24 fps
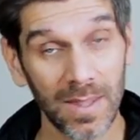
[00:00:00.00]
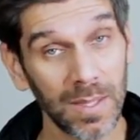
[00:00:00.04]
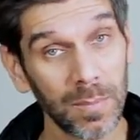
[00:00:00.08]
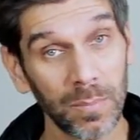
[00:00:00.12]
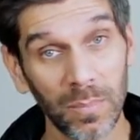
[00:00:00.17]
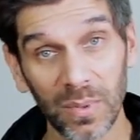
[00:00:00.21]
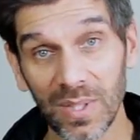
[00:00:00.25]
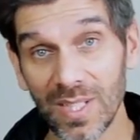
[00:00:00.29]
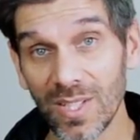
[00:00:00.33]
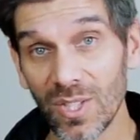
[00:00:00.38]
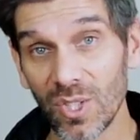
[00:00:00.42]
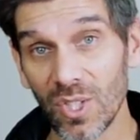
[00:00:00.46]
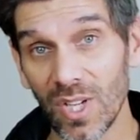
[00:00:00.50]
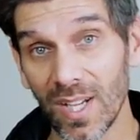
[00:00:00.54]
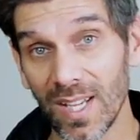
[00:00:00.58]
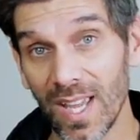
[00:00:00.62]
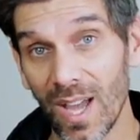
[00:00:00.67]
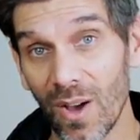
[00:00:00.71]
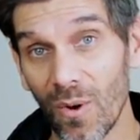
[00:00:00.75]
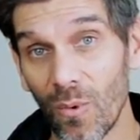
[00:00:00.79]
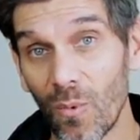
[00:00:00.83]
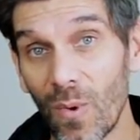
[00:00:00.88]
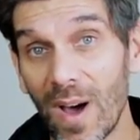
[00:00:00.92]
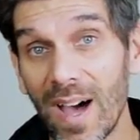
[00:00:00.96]
then please check
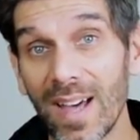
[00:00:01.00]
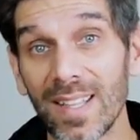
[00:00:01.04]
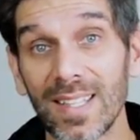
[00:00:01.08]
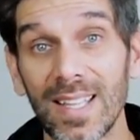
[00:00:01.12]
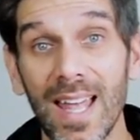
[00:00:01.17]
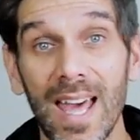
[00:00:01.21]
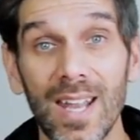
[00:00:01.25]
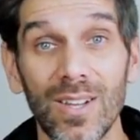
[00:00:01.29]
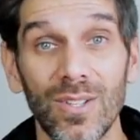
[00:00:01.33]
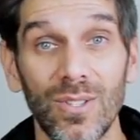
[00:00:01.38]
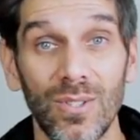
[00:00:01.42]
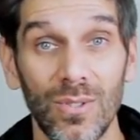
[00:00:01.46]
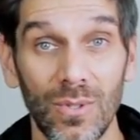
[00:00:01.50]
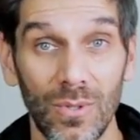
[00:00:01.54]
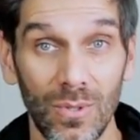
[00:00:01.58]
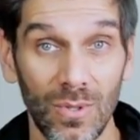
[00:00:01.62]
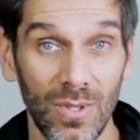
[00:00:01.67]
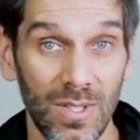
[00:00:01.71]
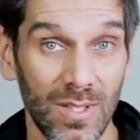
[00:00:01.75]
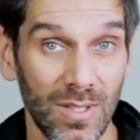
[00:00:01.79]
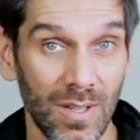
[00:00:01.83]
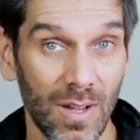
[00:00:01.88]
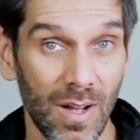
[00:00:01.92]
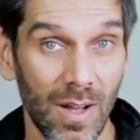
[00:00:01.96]
out Wild
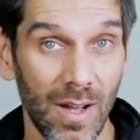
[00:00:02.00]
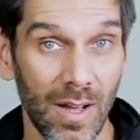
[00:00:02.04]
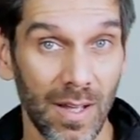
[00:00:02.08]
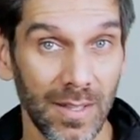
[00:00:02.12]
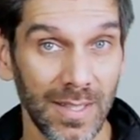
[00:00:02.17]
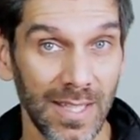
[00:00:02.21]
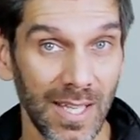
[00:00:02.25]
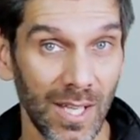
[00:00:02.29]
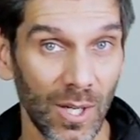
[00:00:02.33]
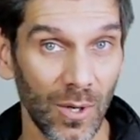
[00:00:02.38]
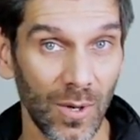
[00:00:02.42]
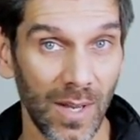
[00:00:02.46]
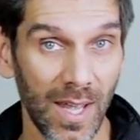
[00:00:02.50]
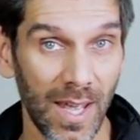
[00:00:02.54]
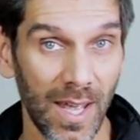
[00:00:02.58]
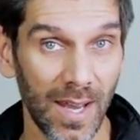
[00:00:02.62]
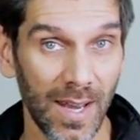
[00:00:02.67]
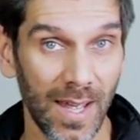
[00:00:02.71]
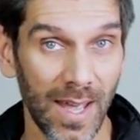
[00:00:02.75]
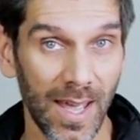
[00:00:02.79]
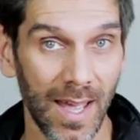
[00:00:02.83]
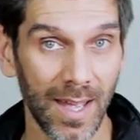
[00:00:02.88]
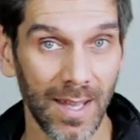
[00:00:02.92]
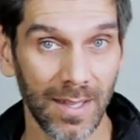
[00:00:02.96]
Latitudes on the internet
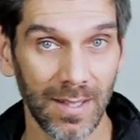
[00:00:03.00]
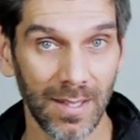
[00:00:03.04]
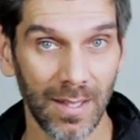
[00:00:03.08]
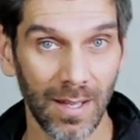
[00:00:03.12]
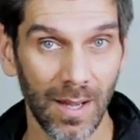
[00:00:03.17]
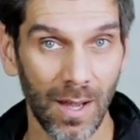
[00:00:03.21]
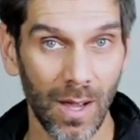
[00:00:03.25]
at